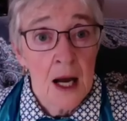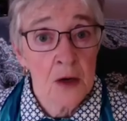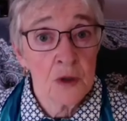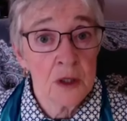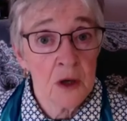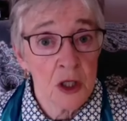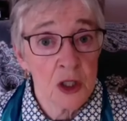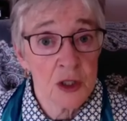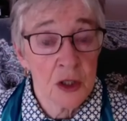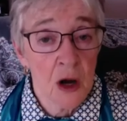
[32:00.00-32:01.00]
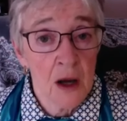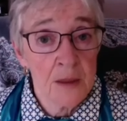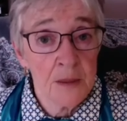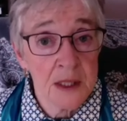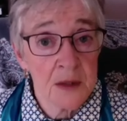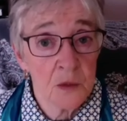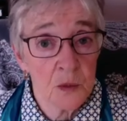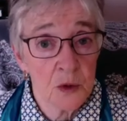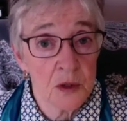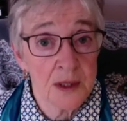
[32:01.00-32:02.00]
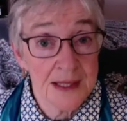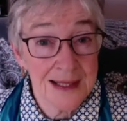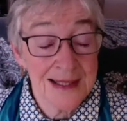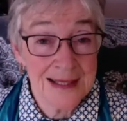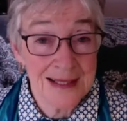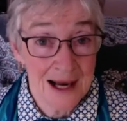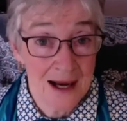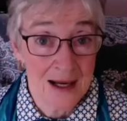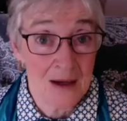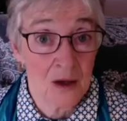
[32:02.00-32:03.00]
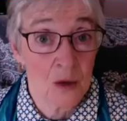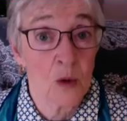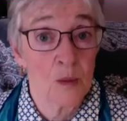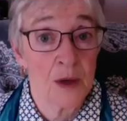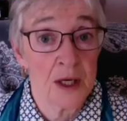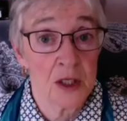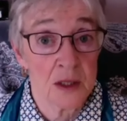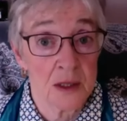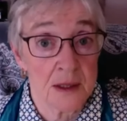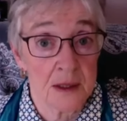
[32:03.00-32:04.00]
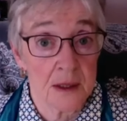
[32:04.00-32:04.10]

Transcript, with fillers: 100 largest economies in the world, 69 are corporations,